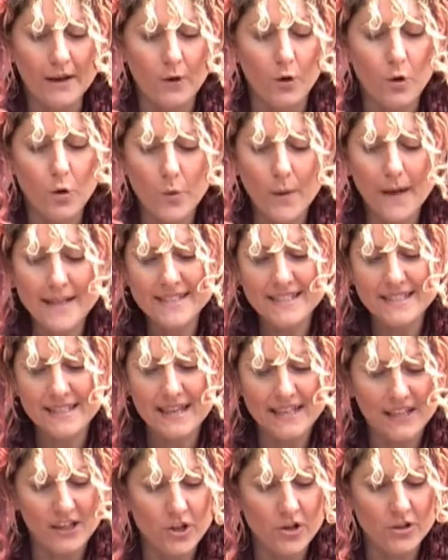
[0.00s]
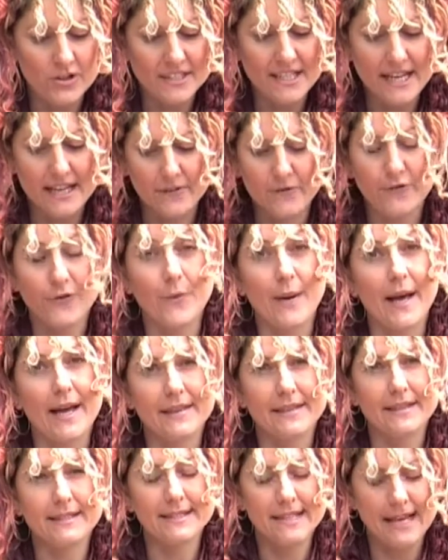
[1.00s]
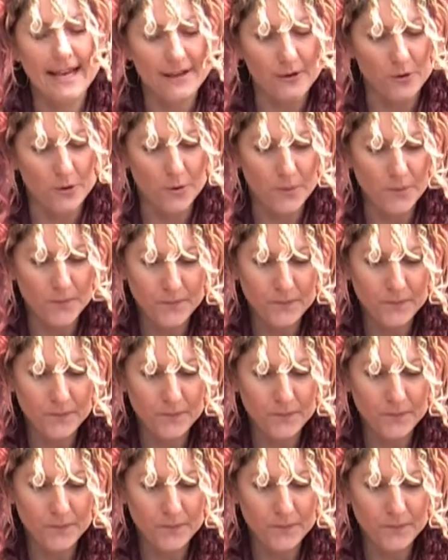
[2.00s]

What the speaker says: and always stayed in contact throughout the sale,